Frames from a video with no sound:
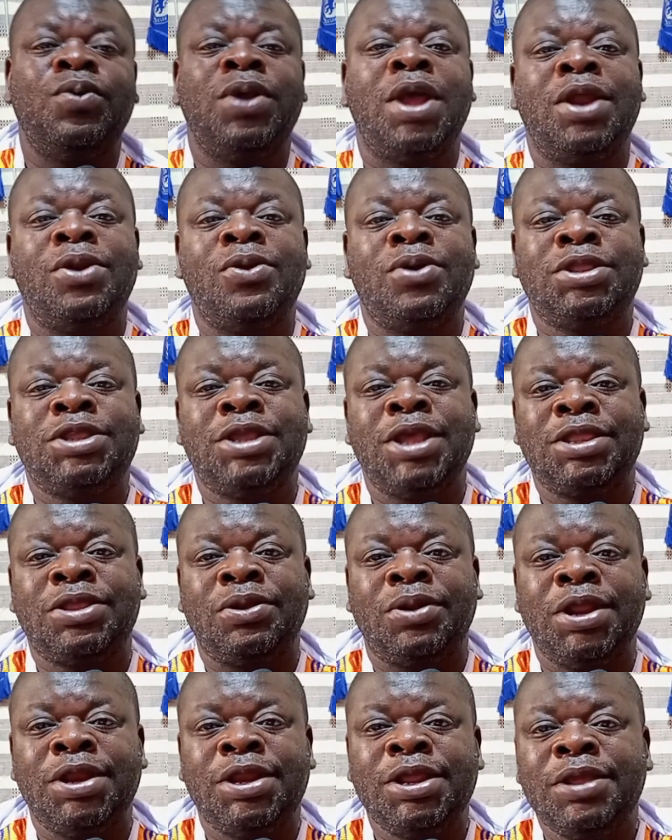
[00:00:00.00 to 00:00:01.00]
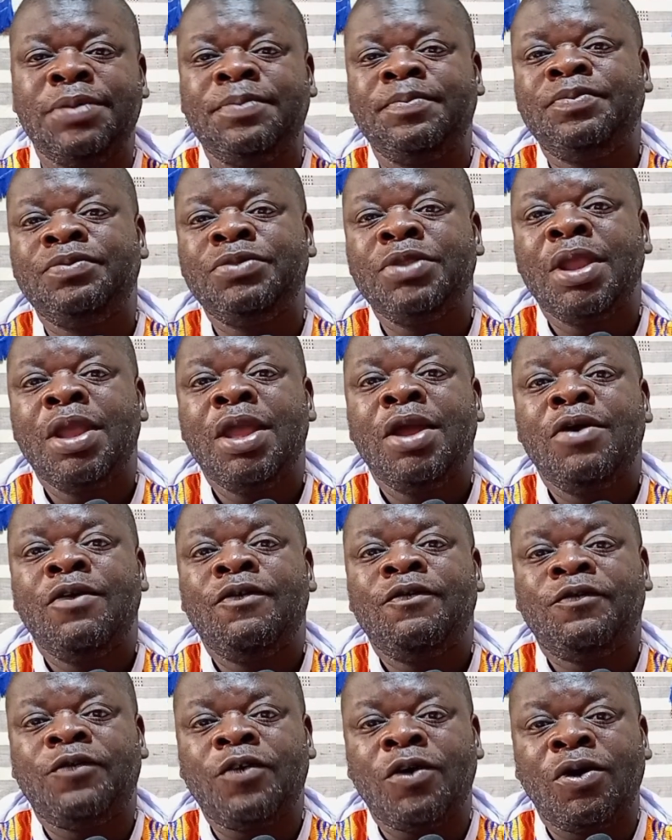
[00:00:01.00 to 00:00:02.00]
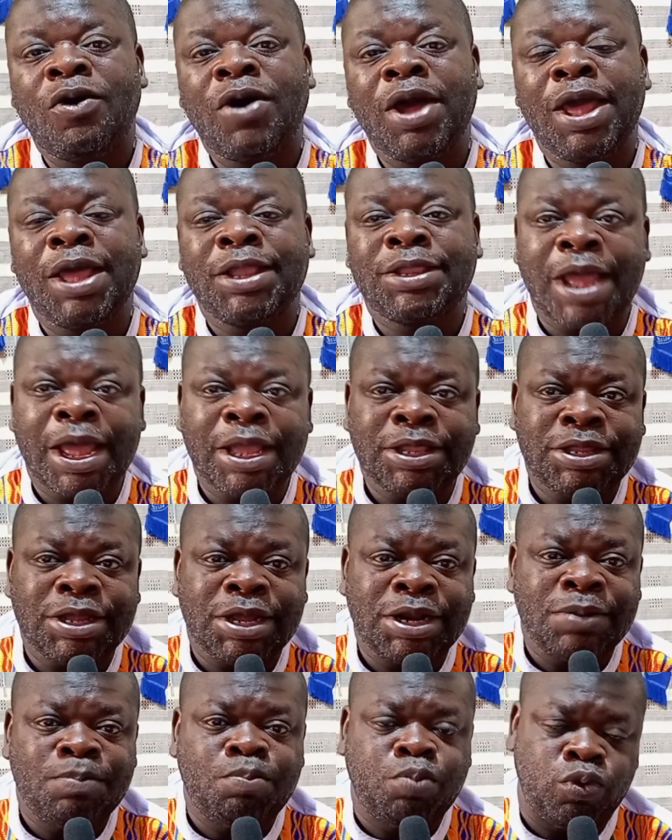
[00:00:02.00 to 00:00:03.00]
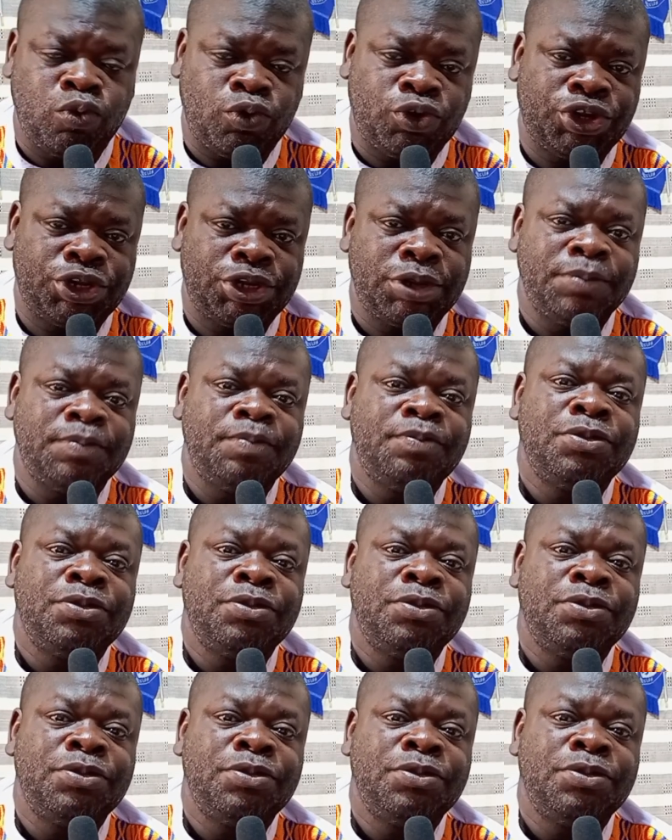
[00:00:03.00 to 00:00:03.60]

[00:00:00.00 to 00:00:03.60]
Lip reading: We are not yet ready for a title push.